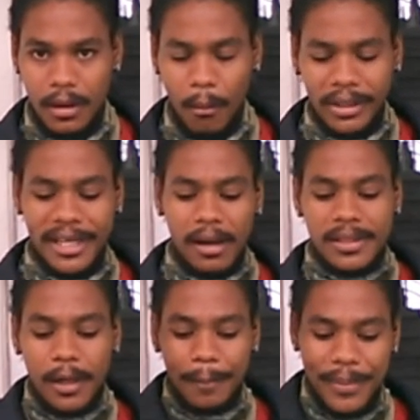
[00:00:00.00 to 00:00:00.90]
But you have
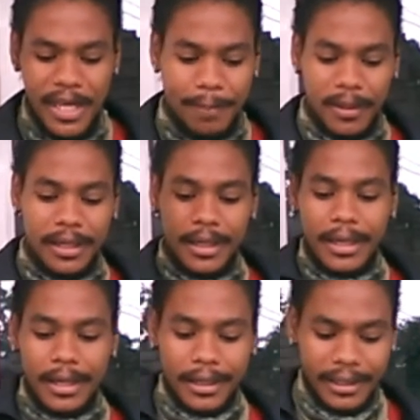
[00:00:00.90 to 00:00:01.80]
some people
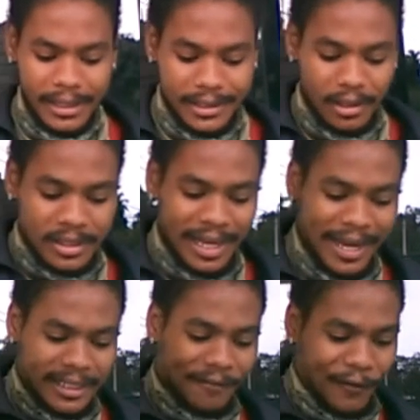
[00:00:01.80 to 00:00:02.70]
in this
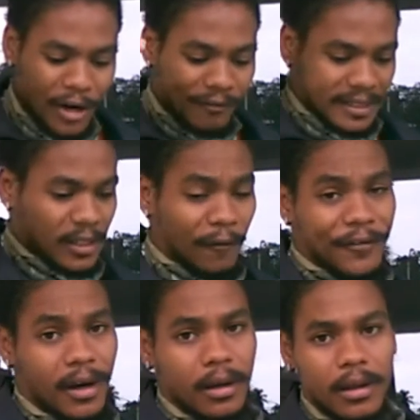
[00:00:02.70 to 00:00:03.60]
society afraid to
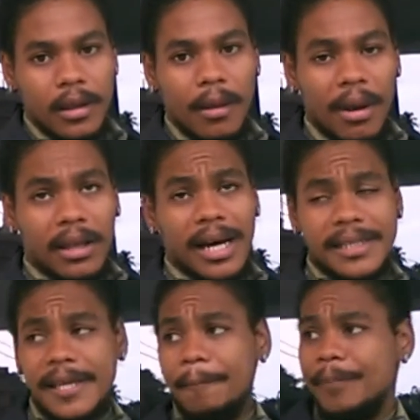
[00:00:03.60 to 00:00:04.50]
suffer.
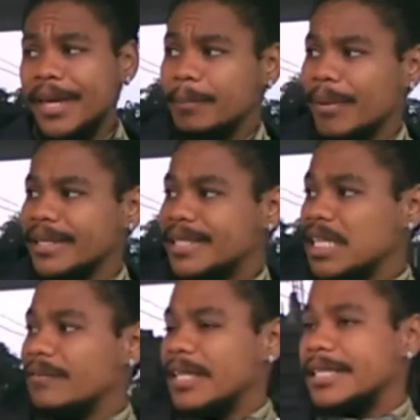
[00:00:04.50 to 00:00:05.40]
Because them paint on
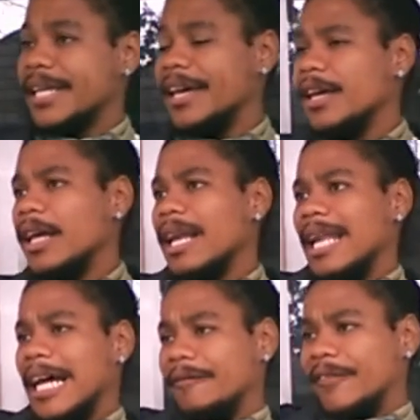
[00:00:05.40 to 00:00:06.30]
TV say
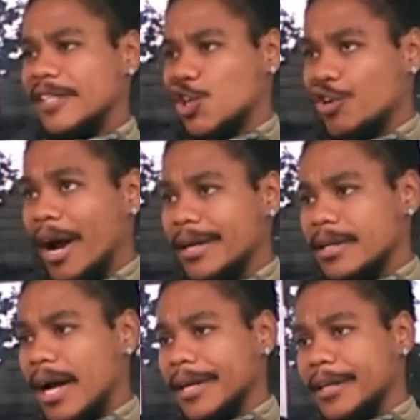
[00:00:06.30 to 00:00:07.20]
life is
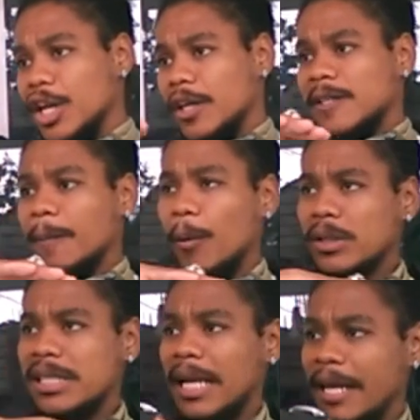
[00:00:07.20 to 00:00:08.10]
grand and you're
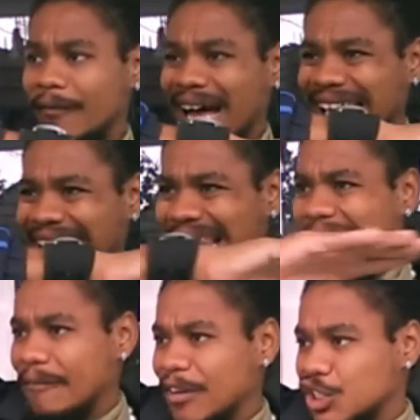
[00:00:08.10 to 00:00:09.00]
supposed to live a
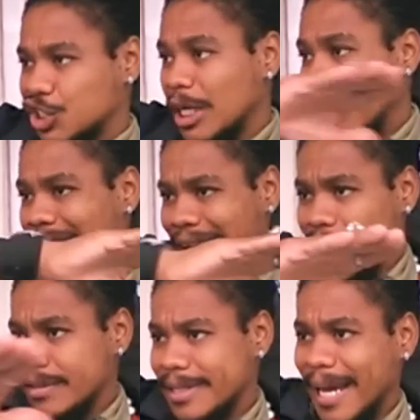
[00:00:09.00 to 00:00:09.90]
lavish
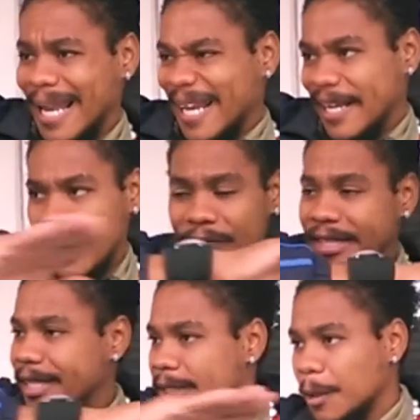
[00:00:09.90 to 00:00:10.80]
lifestyle and
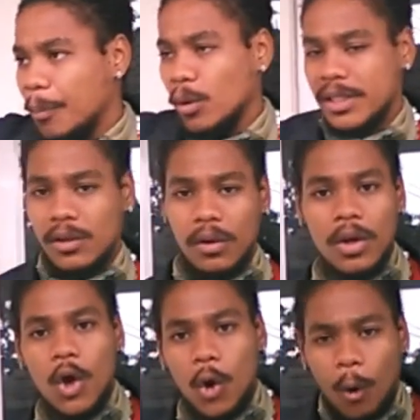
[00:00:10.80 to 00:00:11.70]
everything's supposed
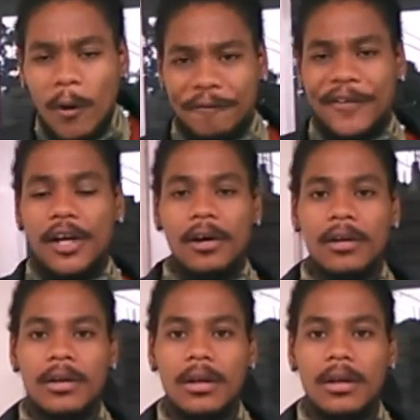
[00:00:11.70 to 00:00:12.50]
to good for you.